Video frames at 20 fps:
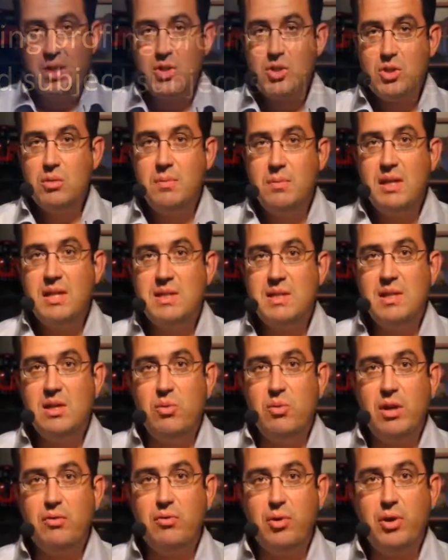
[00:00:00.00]
is no big
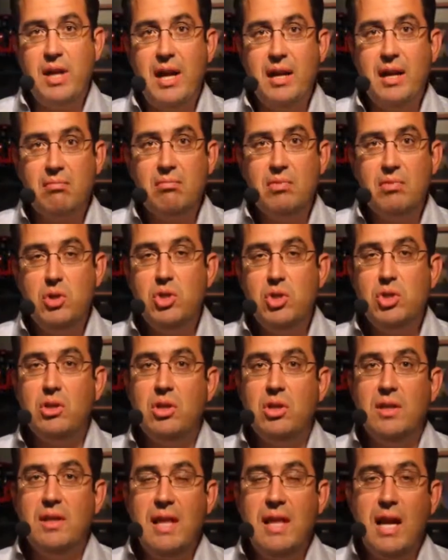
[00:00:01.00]
secret for that. You should
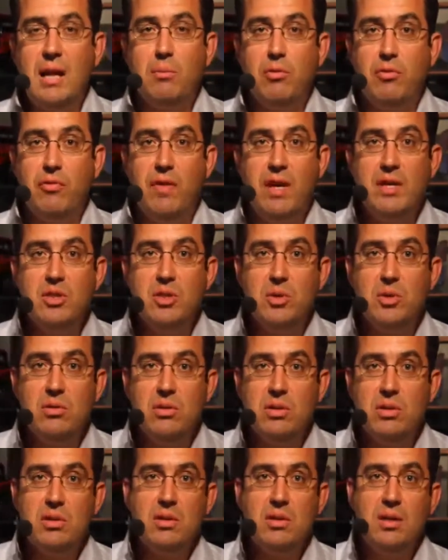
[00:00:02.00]
contact
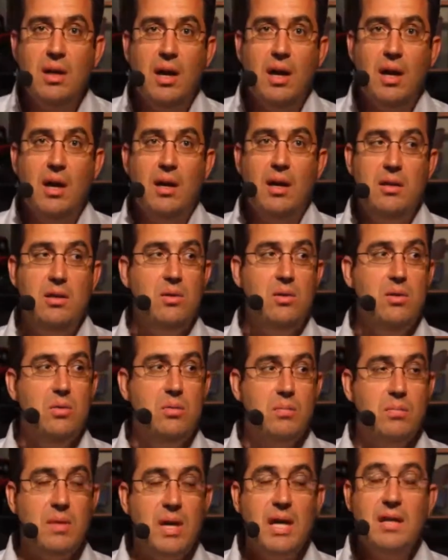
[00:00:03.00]
professors. You
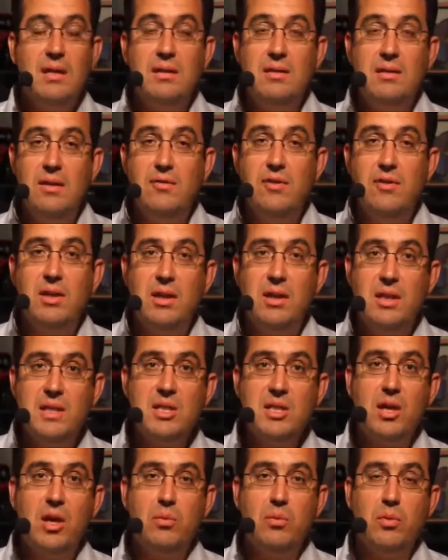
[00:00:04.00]
may definitely
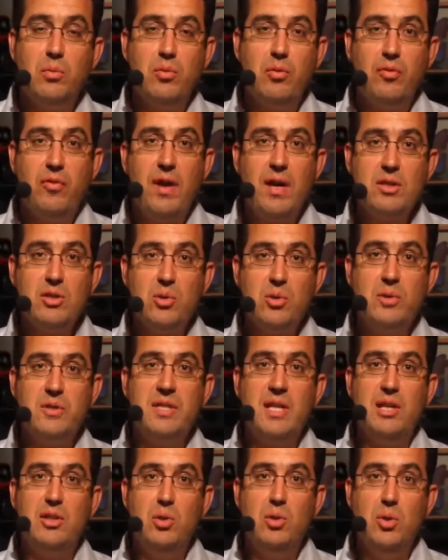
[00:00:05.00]
start with professors
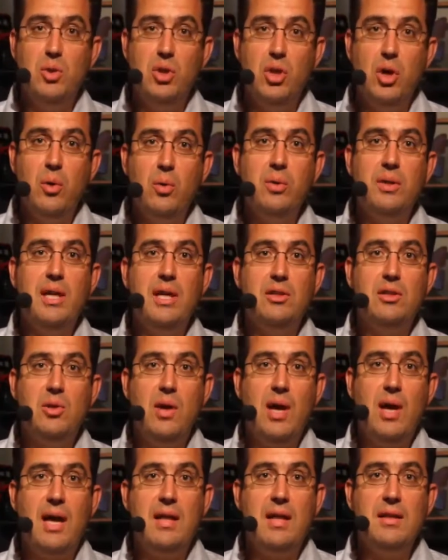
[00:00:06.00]
that you know, that
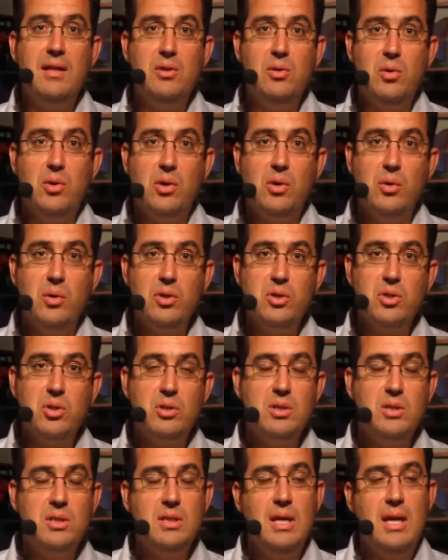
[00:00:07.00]
you had in your
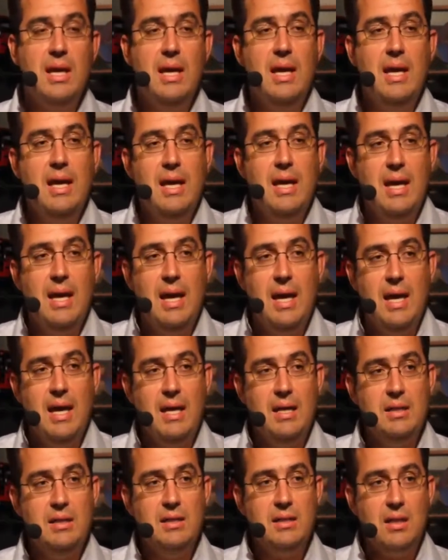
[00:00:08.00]
courses.
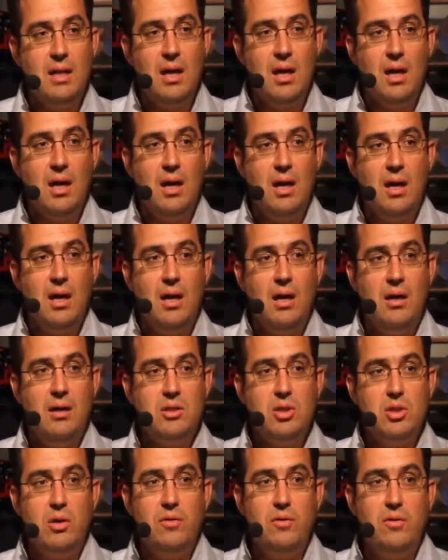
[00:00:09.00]
And
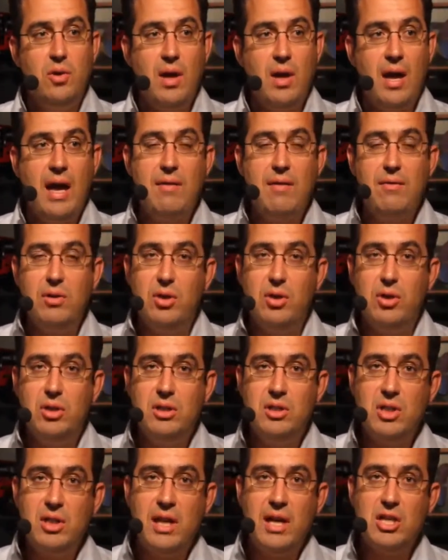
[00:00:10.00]
so if you have a
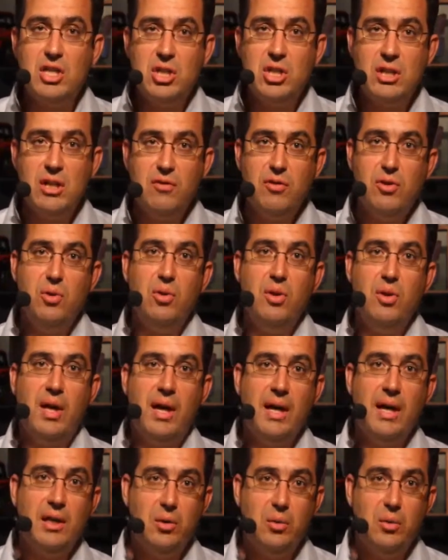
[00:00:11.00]
good connection, if you
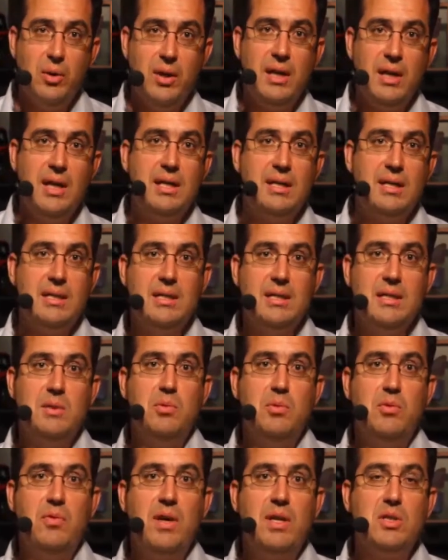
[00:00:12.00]
like the way that this
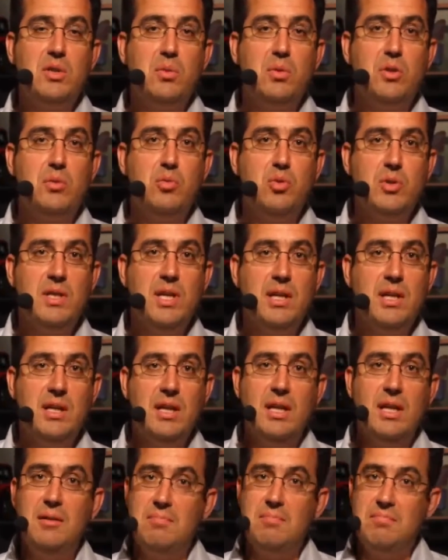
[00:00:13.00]
professor was
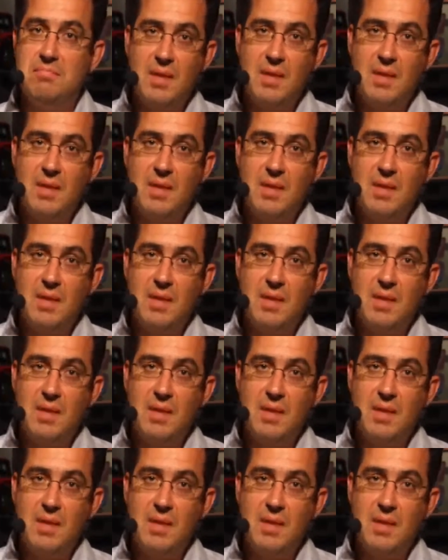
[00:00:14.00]
presenting,